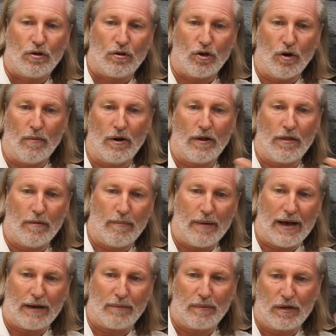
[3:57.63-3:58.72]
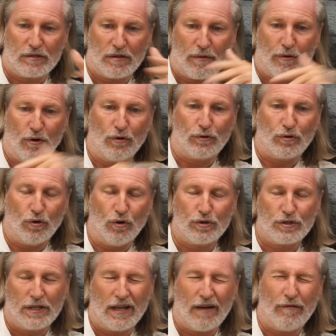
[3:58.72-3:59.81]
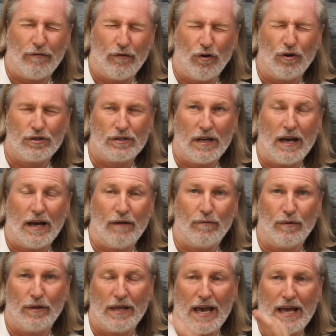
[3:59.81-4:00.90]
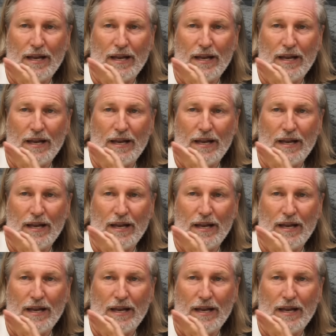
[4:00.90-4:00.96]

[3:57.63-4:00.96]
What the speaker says: come on at the back because I thought Dawes in that first half with the